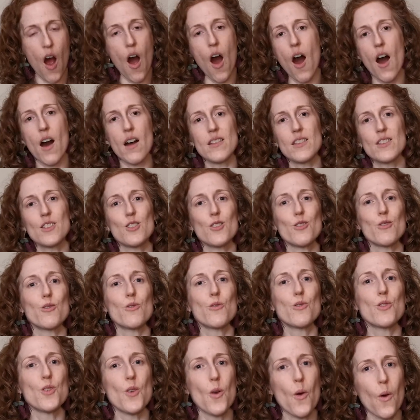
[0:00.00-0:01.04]
onto
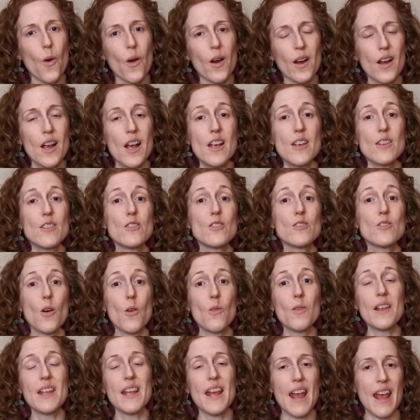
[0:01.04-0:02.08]
your
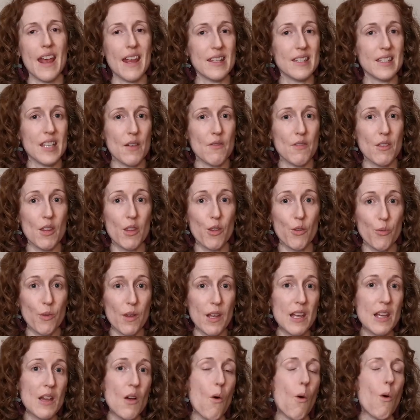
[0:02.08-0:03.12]
Sony a7
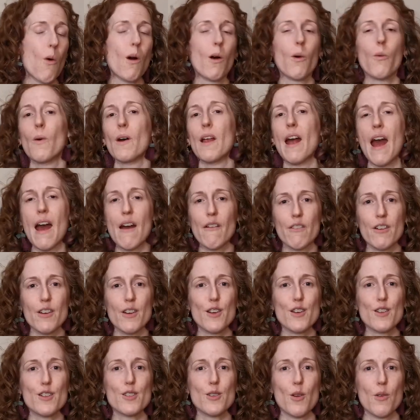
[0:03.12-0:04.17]
III or
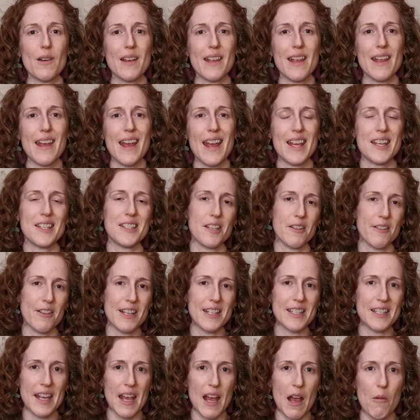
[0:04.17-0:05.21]
whatever Sony A
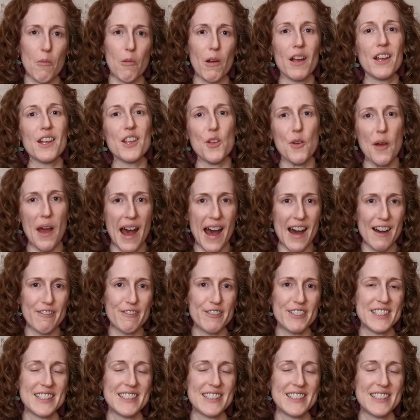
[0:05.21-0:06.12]
series camera you have.